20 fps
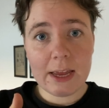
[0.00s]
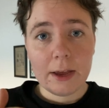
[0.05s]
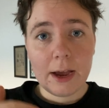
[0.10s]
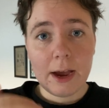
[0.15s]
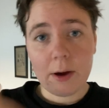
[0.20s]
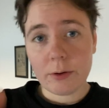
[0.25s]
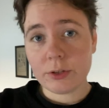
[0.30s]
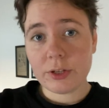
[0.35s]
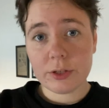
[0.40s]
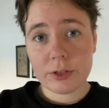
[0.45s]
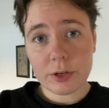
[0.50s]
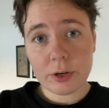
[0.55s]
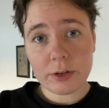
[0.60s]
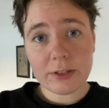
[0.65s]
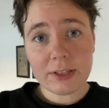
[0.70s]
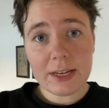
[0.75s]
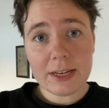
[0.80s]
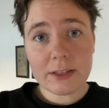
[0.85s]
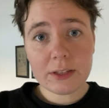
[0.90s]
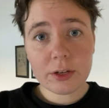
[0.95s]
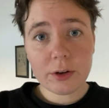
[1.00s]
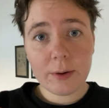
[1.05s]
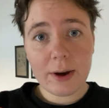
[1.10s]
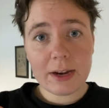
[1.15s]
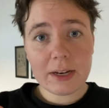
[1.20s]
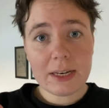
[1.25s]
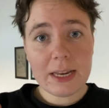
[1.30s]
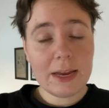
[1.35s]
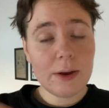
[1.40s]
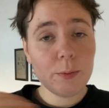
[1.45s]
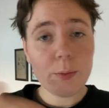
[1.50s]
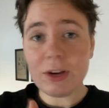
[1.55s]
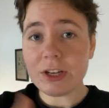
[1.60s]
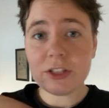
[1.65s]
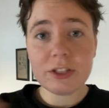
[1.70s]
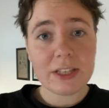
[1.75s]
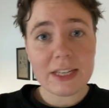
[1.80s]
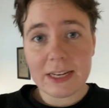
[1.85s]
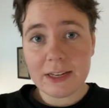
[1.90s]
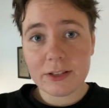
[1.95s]
how to sow seeds correctly, which
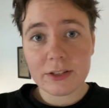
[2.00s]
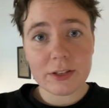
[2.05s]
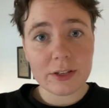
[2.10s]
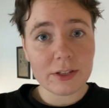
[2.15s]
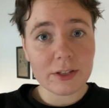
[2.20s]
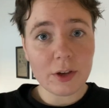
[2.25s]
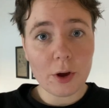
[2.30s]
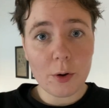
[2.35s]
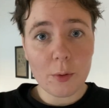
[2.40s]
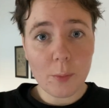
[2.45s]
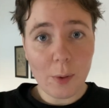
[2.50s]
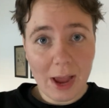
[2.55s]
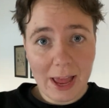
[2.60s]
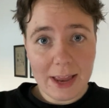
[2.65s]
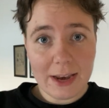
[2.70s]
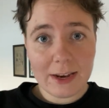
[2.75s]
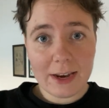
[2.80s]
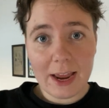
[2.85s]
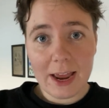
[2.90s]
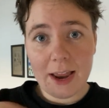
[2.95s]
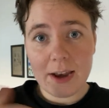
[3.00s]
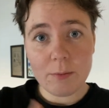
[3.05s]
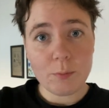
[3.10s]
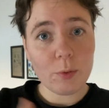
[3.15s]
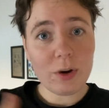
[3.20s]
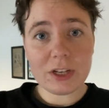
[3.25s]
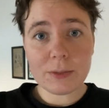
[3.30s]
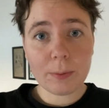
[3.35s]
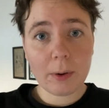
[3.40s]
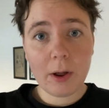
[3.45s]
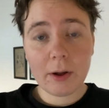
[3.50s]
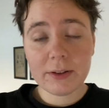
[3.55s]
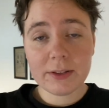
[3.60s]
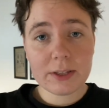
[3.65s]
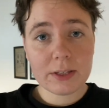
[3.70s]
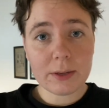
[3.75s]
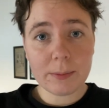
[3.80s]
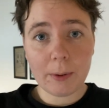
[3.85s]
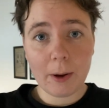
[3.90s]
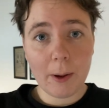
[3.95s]
seeds to sow when, and which
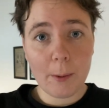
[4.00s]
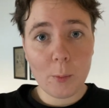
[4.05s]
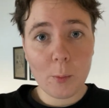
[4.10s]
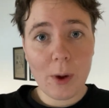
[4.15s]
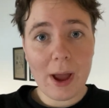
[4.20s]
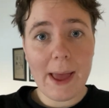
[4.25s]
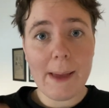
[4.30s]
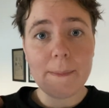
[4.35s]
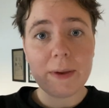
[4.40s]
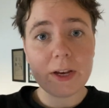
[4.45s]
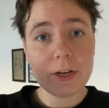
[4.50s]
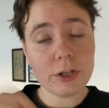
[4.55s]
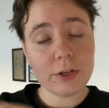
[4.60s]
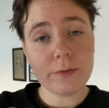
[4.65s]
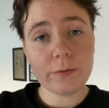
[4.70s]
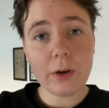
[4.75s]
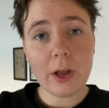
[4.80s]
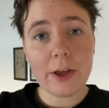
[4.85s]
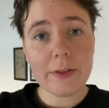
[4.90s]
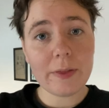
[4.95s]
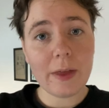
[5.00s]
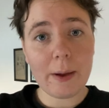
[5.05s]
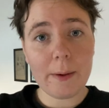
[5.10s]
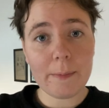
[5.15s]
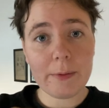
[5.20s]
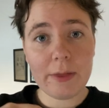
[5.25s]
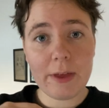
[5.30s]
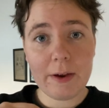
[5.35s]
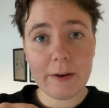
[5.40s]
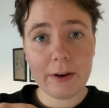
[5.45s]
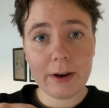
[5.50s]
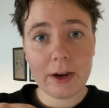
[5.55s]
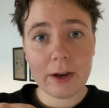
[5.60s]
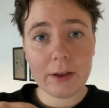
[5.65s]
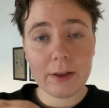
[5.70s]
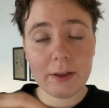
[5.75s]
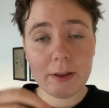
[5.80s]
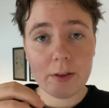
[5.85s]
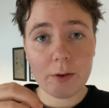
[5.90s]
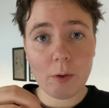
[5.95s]
plants to plant where, because you've learned that theory
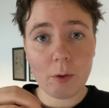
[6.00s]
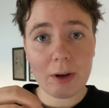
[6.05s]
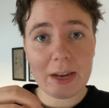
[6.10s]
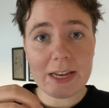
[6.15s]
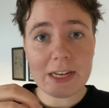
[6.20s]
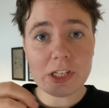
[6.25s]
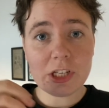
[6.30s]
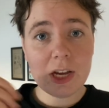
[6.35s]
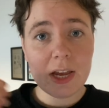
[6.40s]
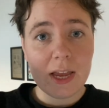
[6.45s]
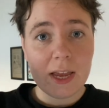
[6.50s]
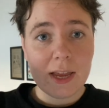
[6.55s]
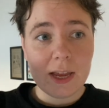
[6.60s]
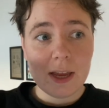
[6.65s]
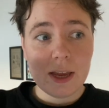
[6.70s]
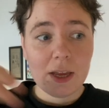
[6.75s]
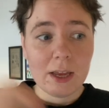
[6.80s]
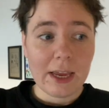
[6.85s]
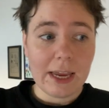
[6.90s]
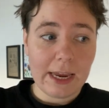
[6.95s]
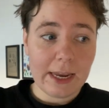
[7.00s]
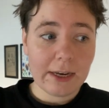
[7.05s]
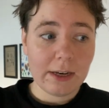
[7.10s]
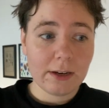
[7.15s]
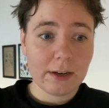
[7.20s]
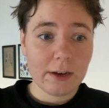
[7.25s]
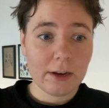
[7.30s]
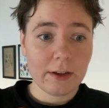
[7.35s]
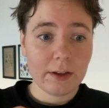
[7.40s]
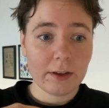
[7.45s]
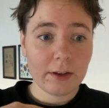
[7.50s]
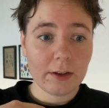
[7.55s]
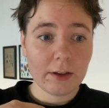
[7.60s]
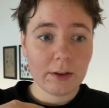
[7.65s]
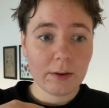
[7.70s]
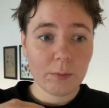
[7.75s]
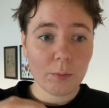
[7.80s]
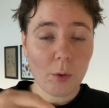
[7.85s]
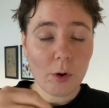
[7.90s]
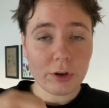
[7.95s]
knowledge in
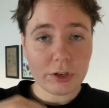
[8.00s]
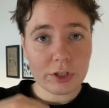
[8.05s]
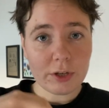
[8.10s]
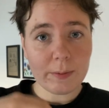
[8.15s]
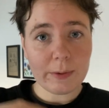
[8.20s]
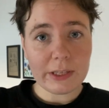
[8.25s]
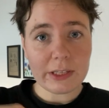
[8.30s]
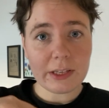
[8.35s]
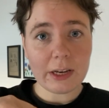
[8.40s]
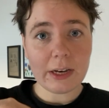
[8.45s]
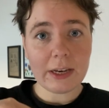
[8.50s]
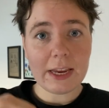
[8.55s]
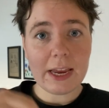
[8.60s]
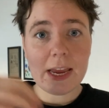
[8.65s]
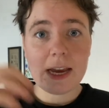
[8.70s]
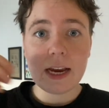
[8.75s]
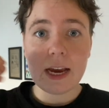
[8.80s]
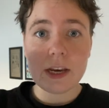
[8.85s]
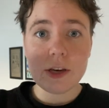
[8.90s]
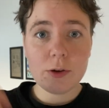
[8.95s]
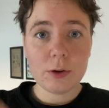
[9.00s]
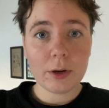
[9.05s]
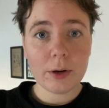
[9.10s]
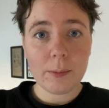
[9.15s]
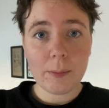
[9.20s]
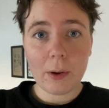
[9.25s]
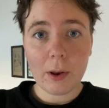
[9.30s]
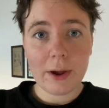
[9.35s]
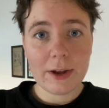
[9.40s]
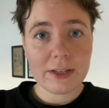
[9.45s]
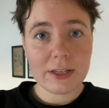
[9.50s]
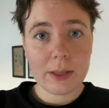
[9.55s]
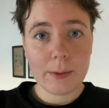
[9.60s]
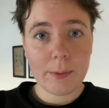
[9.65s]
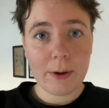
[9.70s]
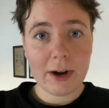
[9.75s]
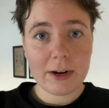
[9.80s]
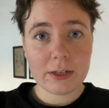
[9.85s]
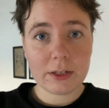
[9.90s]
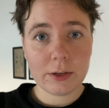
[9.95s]
whilst you've been studying, and you can apply it to the
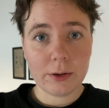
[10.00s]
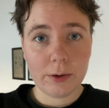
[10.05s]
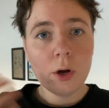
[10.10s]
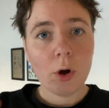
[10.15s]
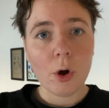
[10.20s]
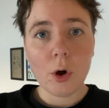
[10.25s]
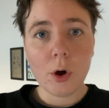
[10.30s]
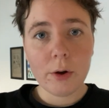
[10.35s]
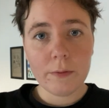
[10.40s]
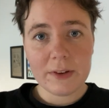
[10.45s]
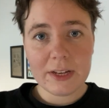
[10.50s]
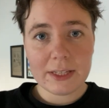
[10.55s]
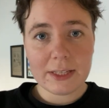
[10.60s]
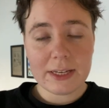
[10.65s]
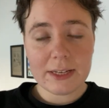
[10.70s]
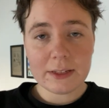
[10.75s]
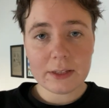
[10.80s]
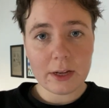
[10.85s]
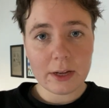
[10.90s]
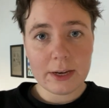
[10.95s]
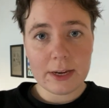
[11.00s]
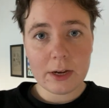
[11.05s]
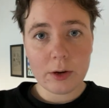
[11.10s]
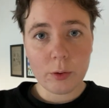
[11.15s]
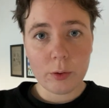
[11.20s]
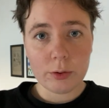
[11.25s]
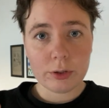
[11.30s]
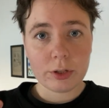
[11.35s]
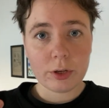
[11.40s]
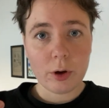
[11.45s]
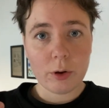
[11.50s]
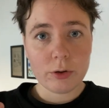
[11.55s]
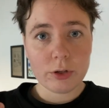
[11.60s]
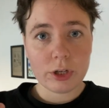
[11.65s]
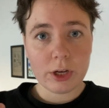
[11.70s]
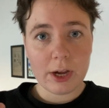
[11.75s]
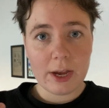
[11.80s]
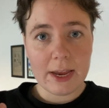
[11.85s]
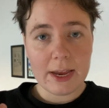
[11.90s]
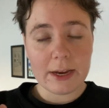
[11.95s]
practical. Obviously, studying
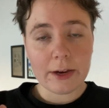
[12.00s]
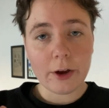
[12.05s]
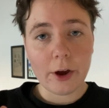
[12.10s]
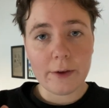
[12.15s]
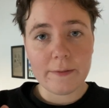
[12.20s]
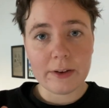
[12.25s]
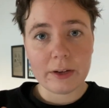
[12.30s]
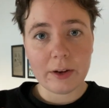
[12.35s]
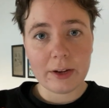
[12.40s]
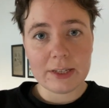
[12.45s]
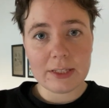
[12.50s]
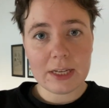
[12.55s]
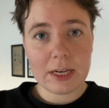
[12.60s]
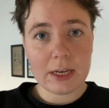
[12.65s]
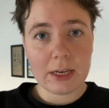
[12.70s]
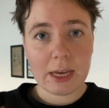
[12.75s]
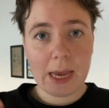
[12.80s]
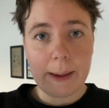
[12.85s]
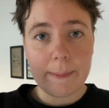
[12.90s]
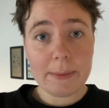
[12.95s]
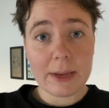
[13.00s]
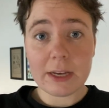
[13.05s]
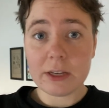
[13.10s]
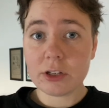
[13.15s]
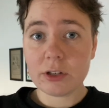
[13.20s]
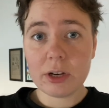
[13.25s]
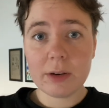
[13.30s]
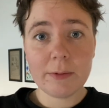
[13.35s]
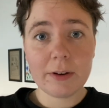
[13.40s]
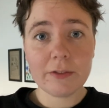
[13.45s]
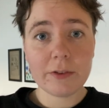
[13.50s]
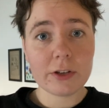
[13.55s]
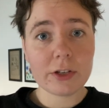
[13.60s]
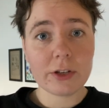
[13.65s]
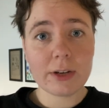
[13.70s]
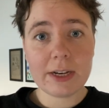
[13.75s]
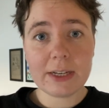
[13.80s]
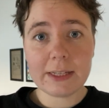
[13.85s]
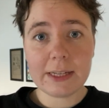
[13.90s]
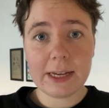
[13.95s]
horticulture in COVID-19 can be extremely
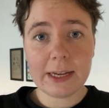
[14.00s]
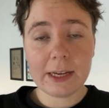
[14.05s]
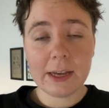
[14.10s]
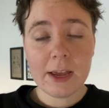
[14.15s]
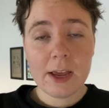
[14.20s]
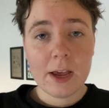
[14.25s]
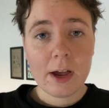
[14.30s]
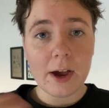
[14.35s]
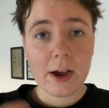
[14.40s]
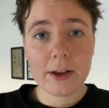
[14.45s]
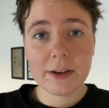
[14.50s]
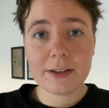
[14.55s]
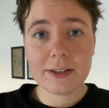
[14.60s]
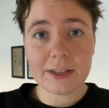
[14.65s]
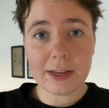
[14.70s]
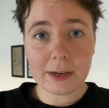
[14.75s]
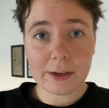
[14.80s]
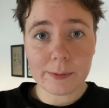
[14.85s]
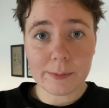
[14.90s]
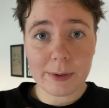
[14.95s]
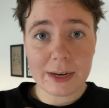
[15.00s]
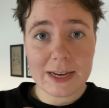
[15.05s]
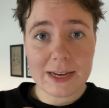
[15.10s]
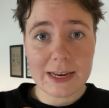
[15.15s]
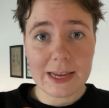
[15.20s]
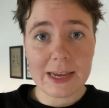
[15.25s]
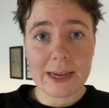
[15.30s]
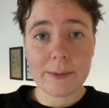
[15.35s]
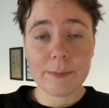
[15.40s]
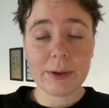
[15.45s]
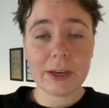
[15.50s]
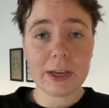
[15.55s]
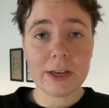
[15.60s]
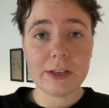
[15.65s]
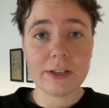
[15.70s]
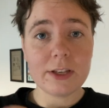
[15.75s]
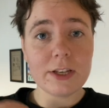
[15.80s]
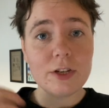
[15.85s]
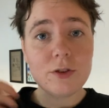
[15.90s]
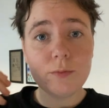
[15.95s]
frustrating. I understand completely,
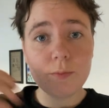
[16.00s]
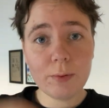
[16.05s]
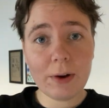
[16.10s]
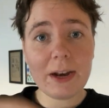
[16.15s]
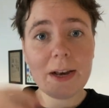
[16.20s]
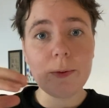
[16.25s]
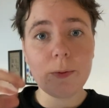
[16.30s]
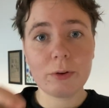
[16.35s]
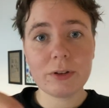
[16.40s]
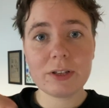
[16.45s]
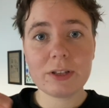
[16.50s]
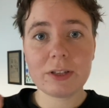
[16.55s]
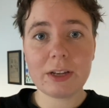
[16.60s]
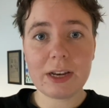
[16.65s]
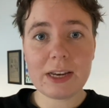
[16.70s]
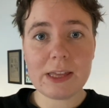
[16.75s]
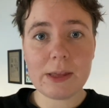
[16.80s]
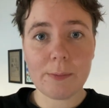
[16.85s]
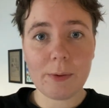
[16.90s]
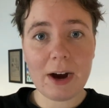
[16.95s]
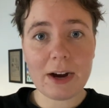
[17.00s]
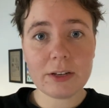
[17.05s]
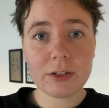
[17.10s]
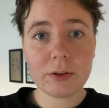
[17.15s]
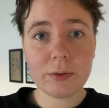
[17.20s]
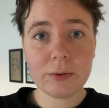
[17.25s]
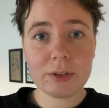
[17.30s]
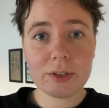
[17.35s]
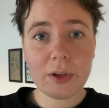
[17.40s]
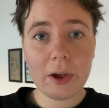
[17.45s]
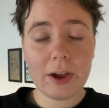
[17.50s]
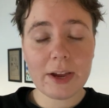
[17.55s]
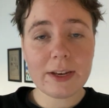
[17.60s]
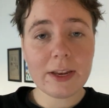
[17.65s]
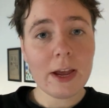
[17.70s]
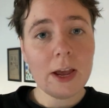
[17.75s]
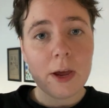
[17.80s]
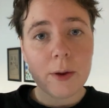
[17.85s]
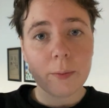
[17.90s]
because you really want to study the practical side.